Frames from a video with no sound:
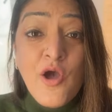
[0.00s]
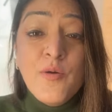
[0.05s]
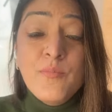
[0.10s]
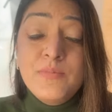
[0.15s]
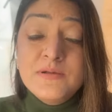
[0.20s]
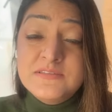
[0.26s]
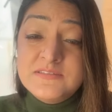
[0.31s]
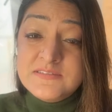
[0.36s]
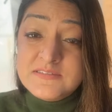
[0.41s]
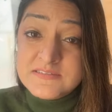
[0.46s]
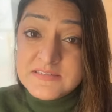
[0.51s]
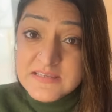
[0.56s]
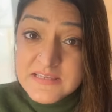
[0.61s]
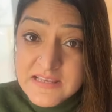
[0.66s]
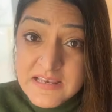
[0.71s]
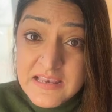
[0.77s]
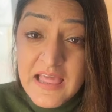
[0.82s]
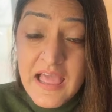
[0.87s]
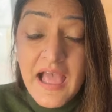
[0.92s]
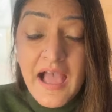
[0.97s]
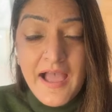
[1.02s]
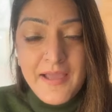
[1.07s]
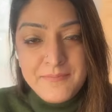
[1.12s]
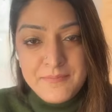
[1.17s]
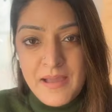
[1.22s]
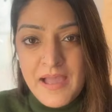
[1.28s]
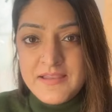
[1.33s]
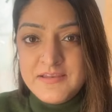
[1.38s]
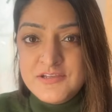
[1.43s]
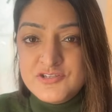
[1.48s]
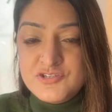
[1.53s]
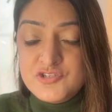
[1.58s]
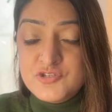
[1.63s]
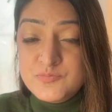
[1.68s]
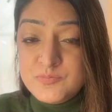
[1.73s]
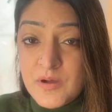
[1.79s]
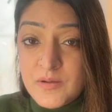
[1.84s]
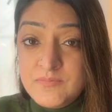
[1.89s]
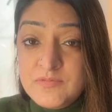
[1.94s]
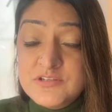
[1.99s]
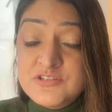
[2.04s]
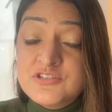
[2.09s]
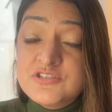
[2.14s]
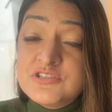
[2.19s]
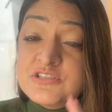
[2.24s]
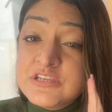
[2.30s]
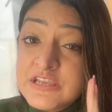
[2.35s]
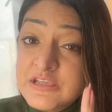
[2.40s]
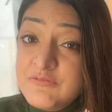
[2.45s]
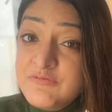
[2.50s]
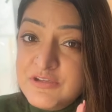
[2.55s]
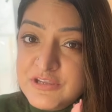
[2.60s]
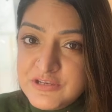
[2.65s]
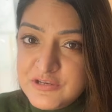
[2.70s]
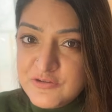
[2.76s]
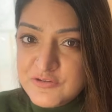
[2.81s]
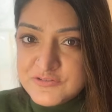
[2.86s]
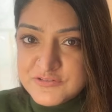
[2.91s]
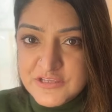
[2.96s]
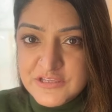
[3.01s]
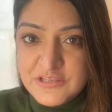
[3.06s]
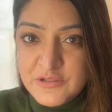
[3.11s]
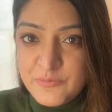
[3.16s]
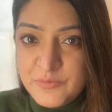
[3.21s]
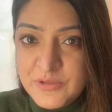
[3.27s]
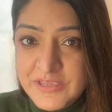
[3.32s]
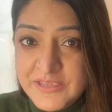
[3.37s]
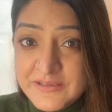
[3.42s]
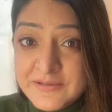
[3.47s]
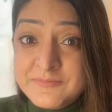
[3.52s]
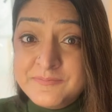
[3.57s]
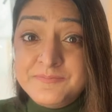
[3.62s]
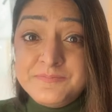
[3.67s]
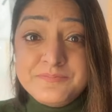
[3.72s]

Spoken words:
But still, I managed to publish 3 videos in a week